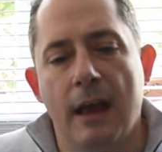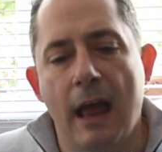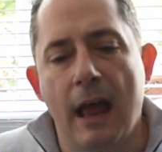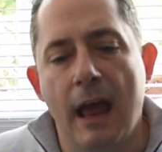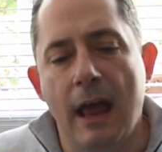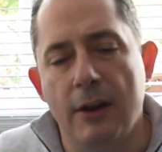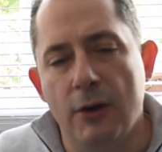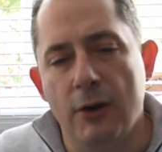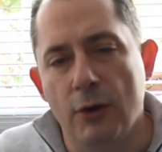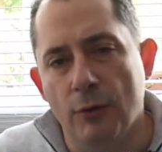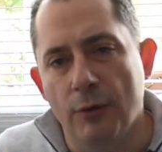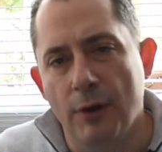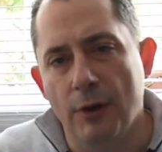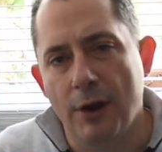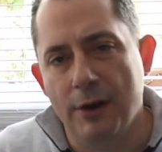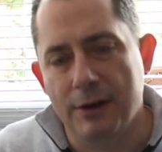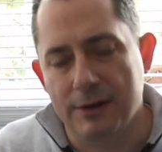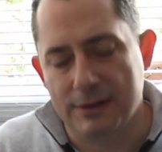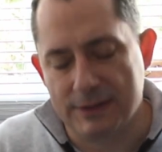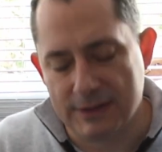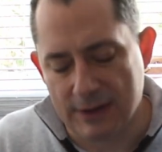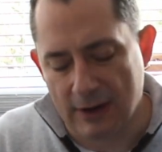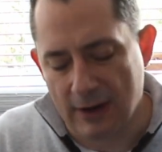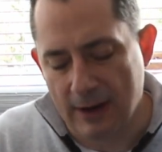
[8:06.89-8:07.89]
And you'll
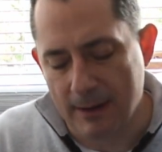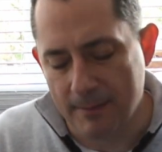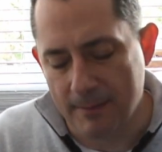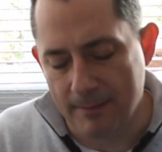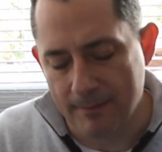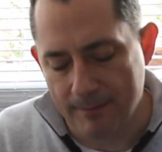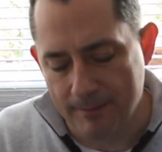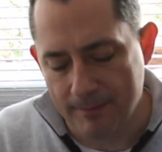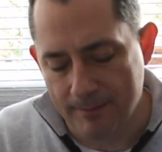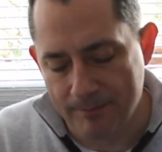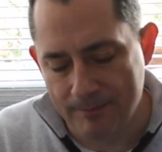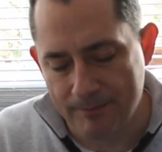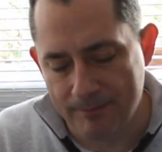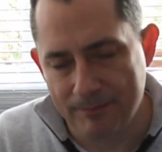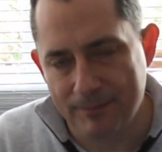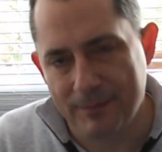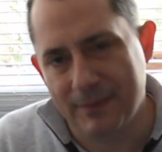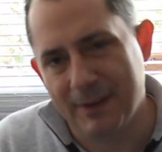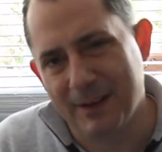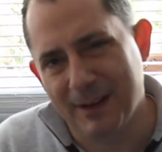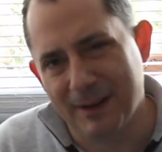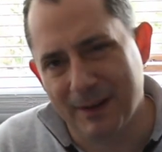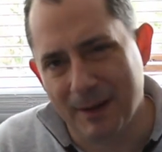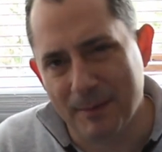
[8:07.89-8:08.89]
notice I'm
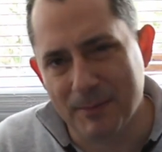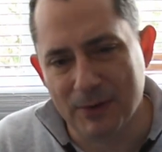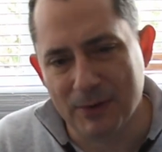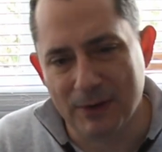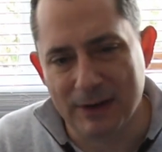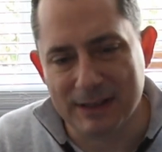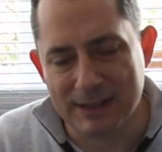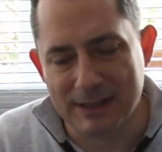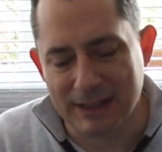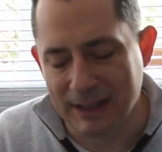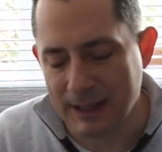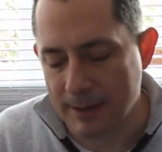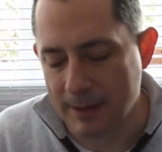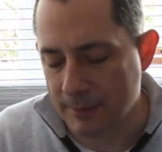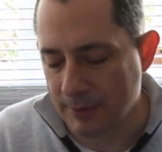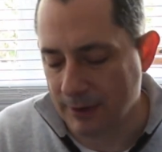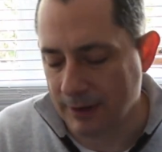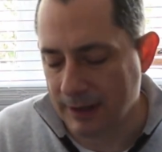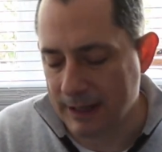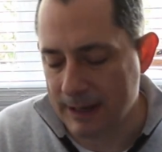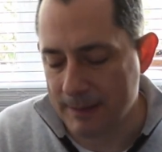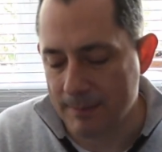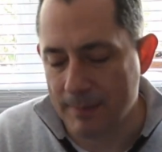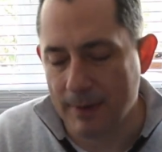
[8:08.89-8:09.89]
doing it
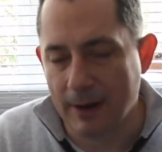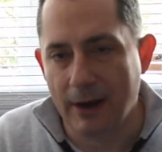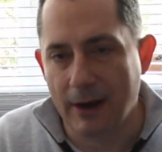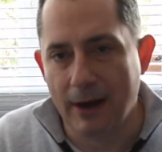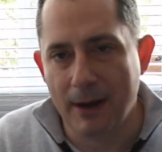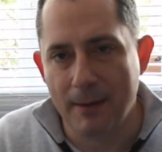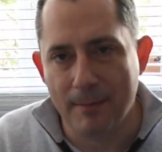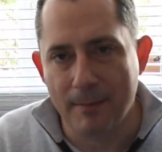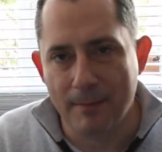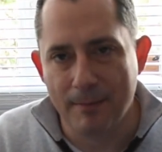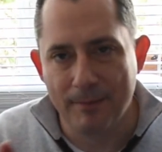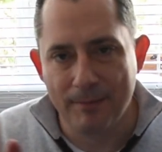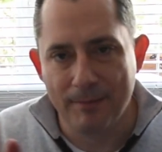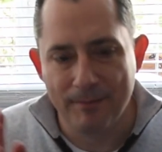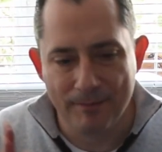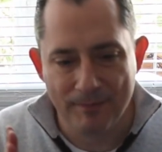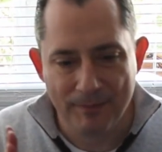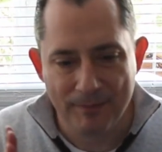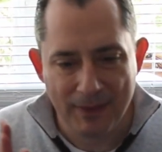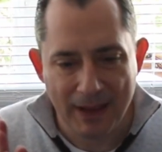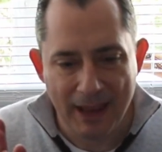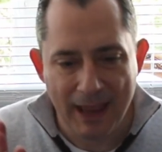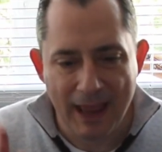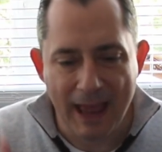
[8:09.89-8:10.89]
deliberately, but I'm
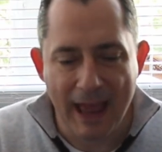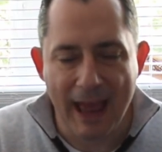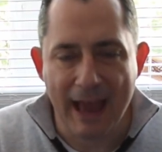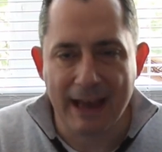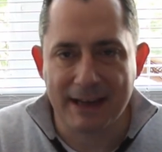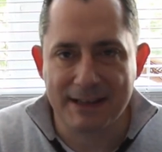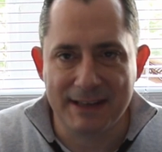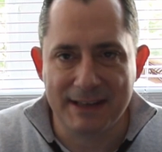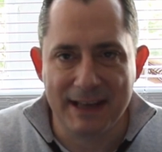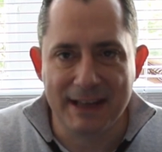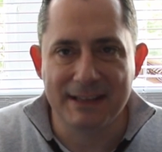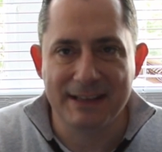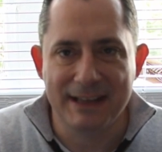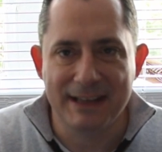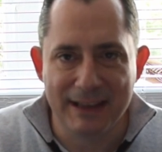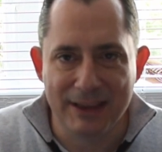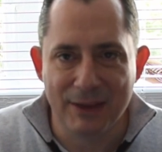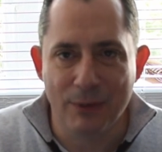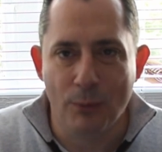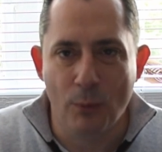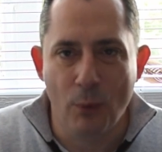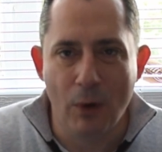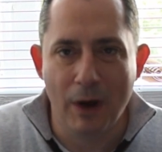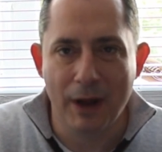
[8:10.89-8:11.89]
accenting
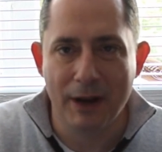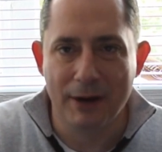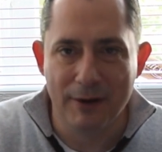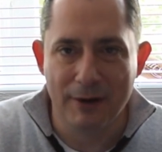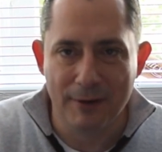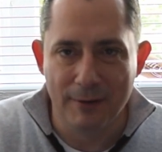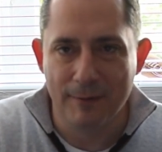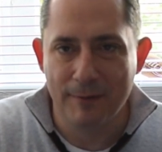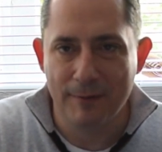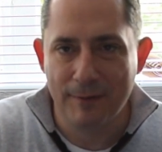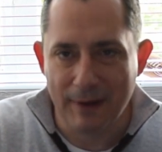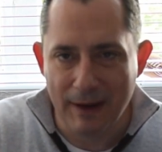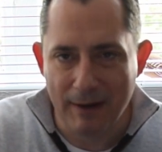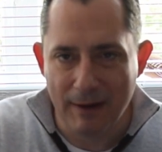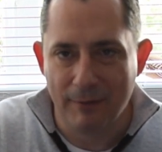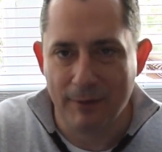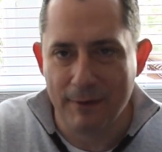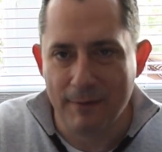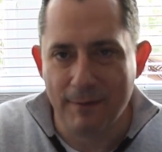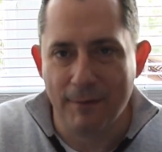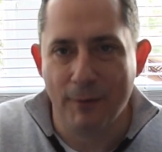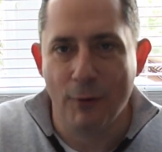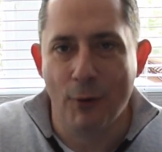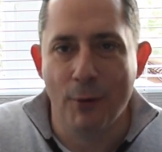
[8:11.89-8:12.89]
the 1 of every
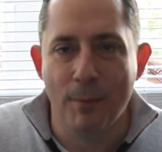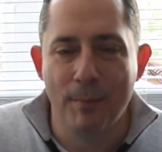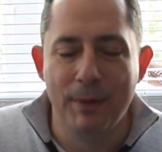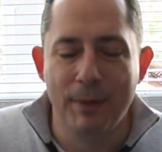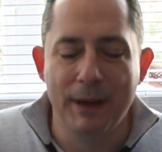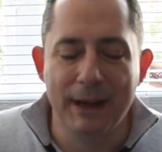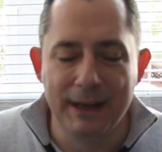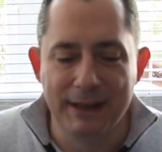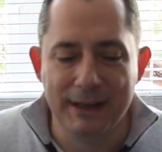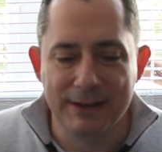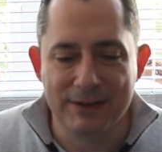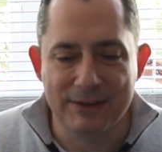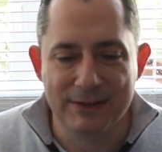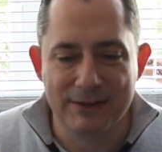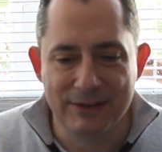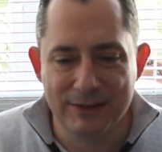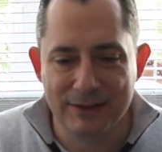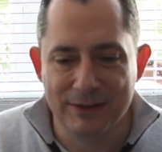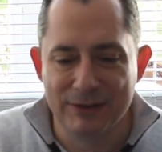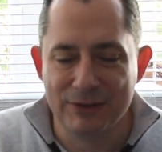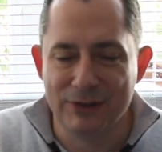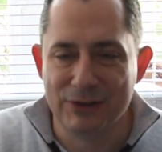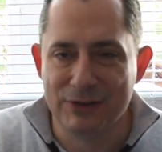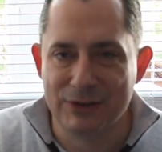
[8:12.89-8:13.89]
4 beats
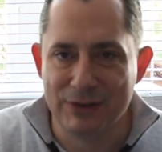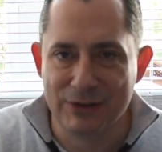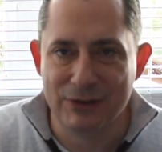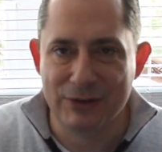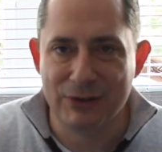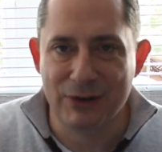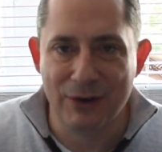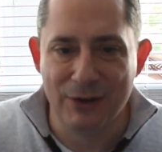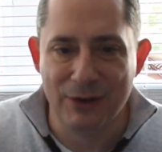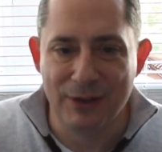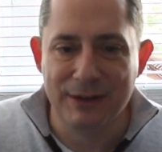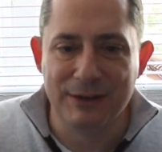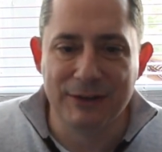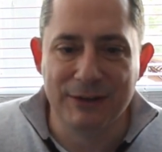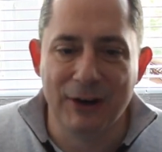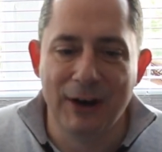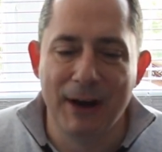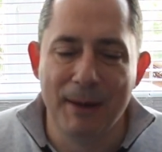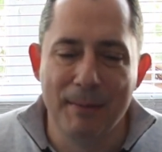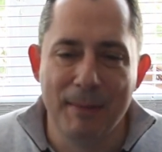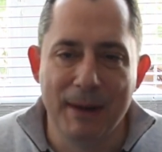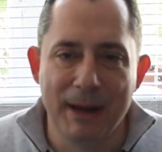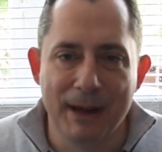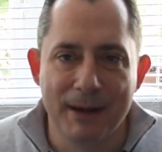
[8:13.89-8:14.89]
just to show the
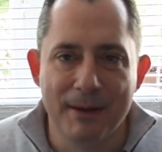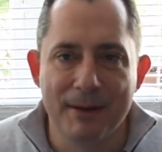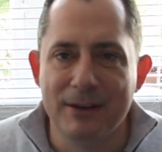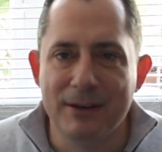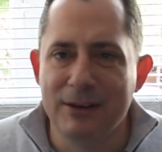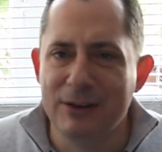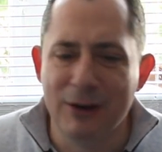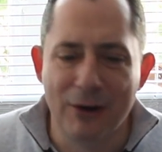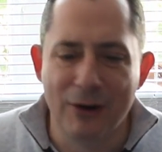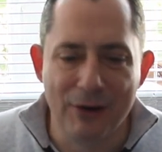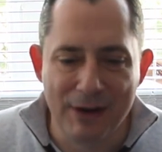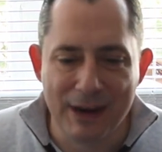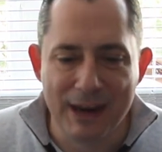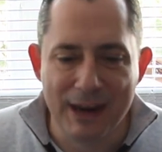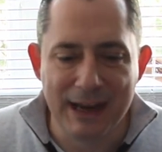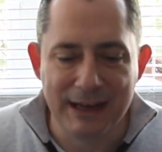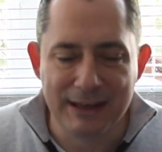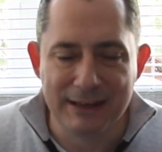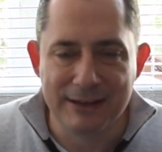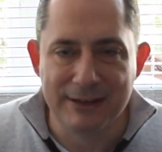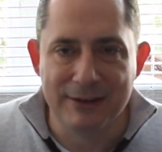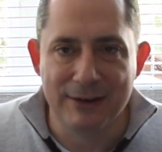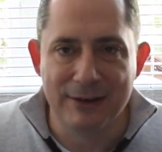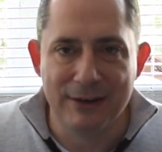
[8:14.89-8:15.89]
timing. You don't need
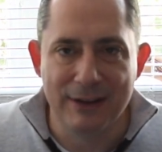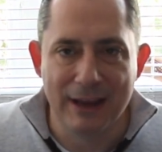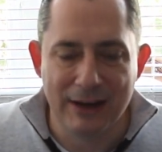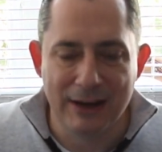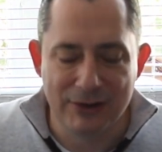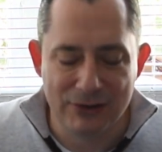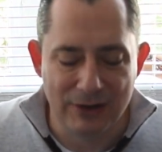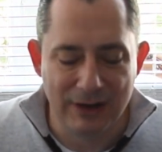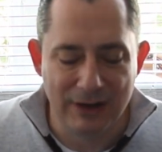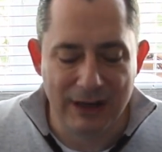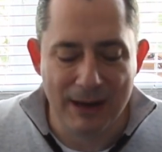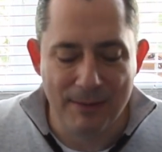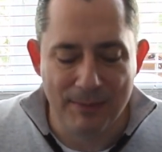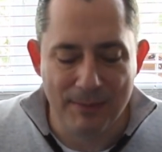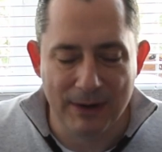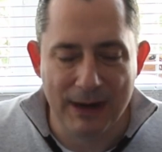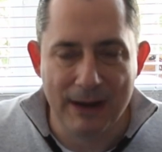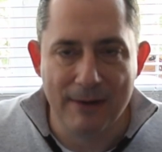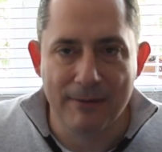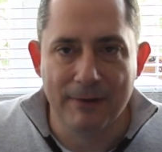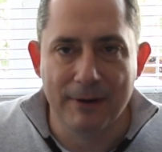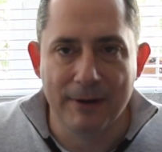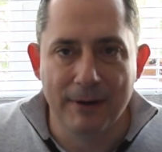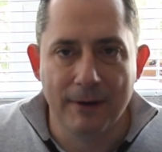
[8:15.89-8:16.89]
to do that, you should keep it
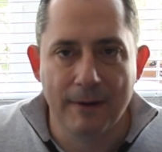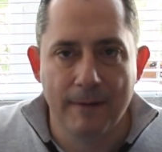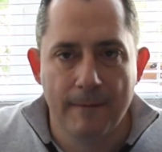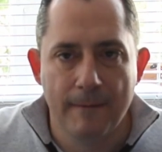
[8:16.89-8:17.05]
even.